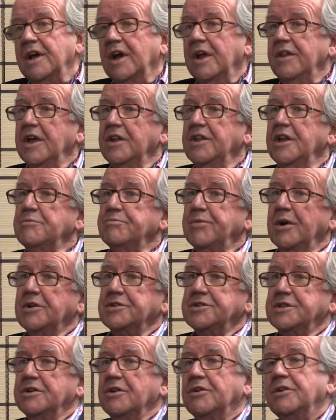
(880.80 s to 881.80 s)
and then they'd
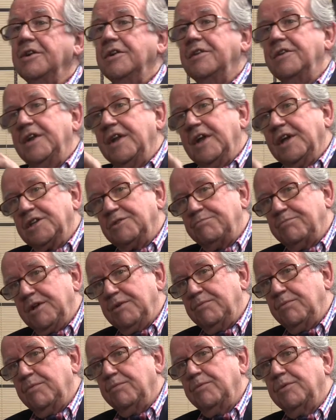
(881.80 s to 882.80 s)
pass it on and the
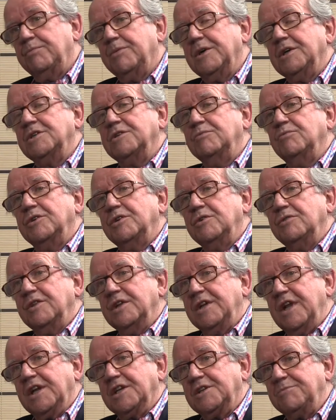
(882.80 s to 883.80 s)
person would do the
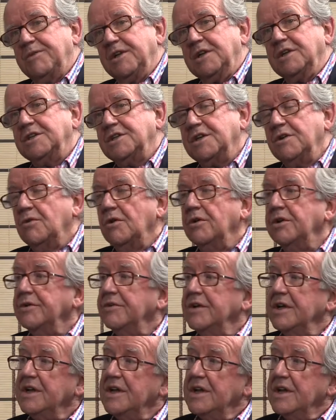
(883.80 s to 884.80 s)
next bit and so on.
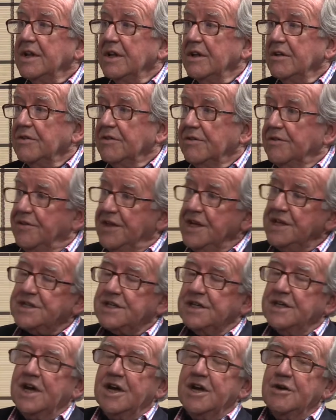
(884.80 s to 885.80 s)
This
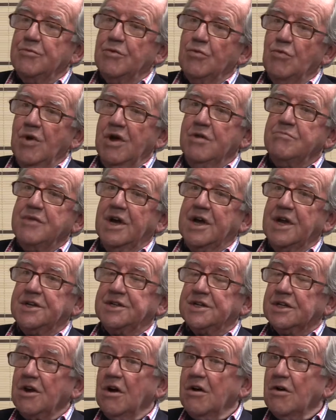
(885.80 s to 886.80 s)
enabled one man
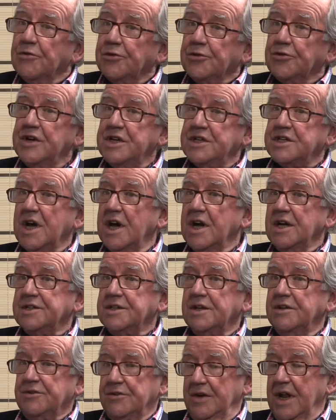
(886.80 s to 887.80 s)
to carve three chair
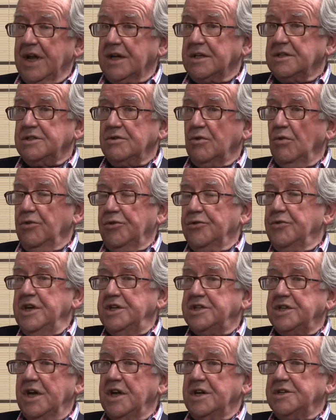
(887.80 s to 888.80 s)
legs or three
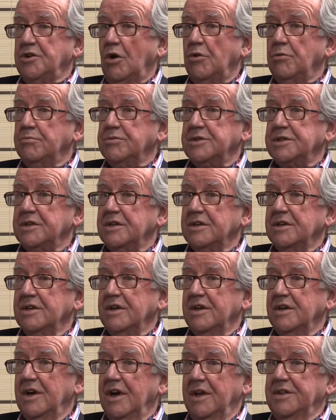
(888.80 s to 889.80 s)
chair tops
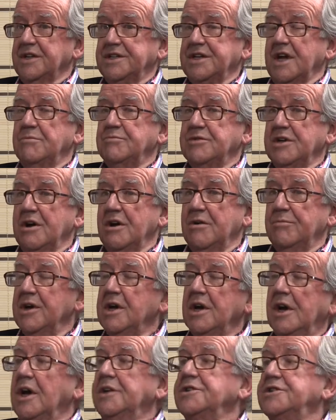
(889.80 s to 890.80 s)
at the same time.
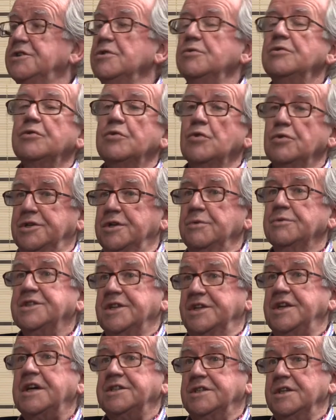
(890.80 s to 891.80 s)
And soon, of course, it was a
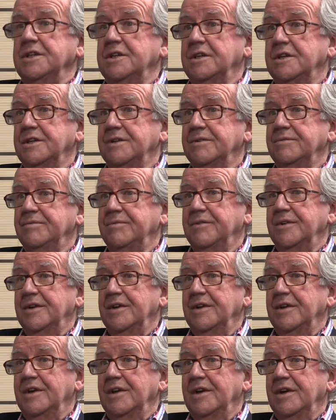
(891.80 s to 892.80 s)
dozen.
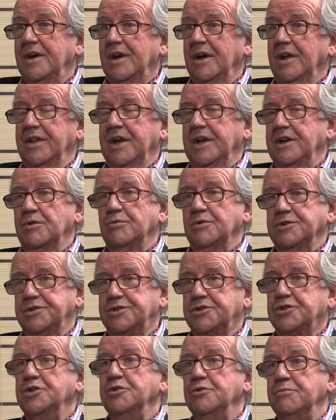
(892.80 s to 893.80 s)
And then it was
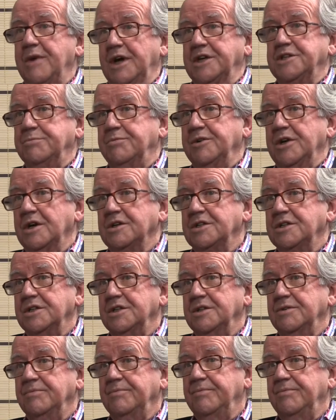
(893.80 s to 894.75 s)
true mass production.